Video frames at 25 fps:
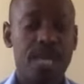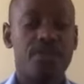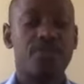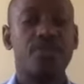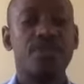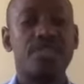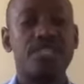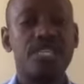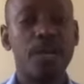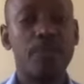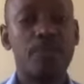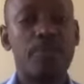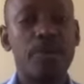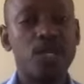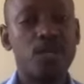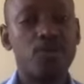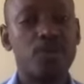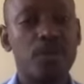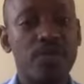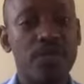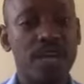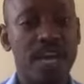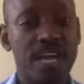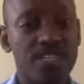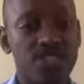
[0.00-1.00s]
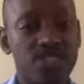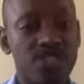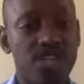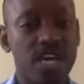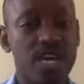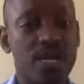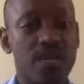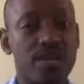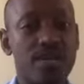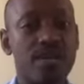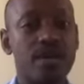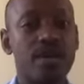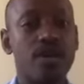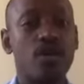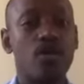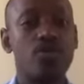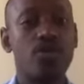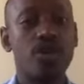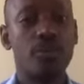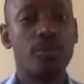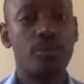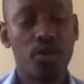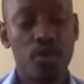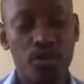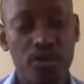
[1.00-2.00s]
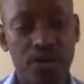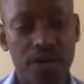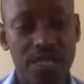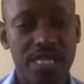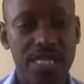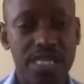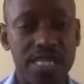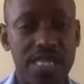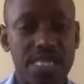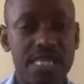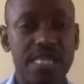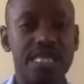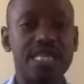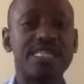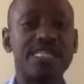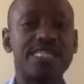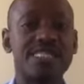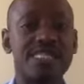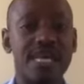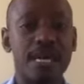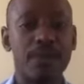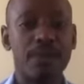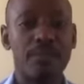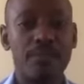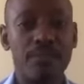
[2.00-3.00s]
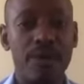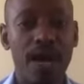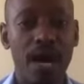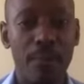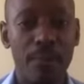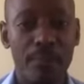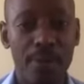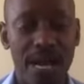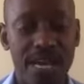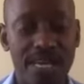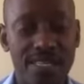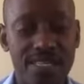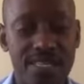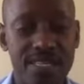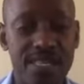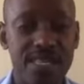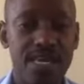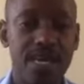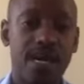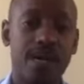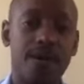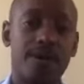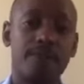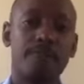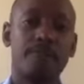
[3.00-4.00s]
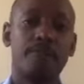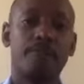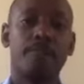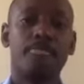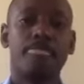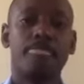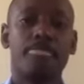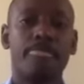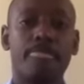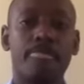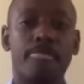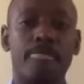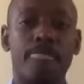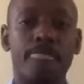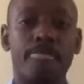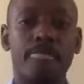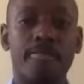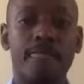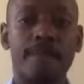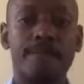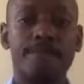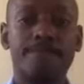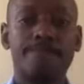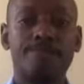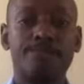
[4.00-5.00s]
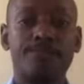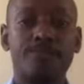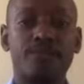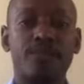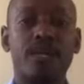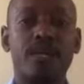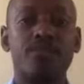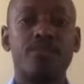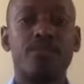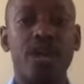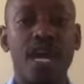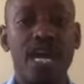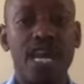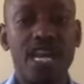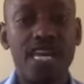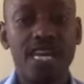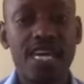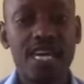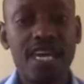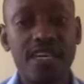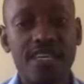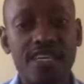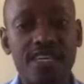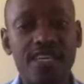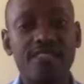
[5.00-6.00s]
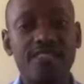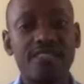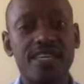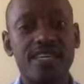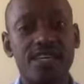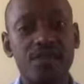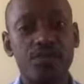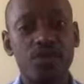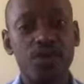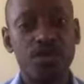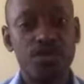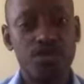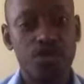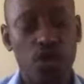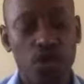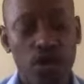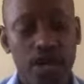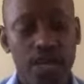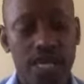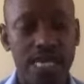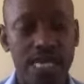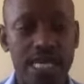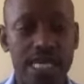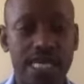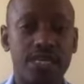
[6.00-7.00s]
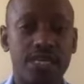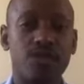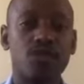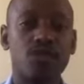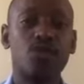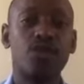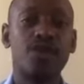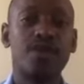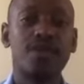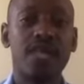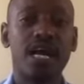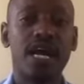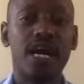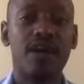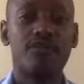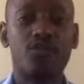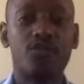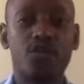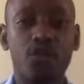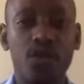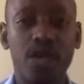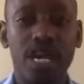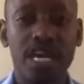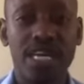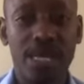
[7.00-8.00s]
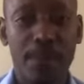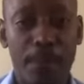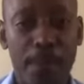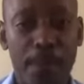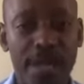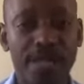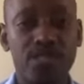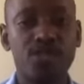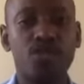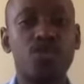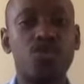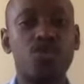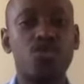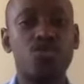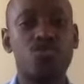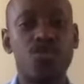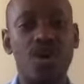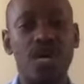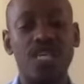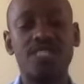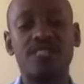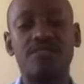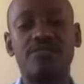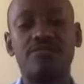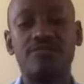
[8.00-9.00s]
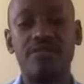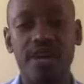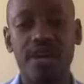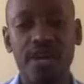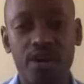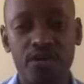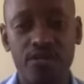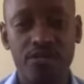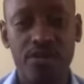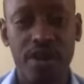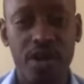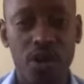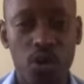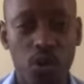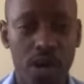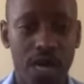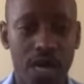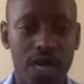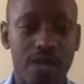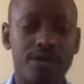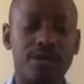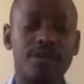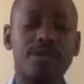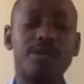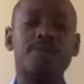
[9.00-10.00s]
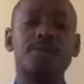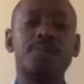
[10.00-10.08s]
The same principle that I shared on the bull fattening, same applies here. There are leakages in the stocking. You either have to get a person you trust very, very well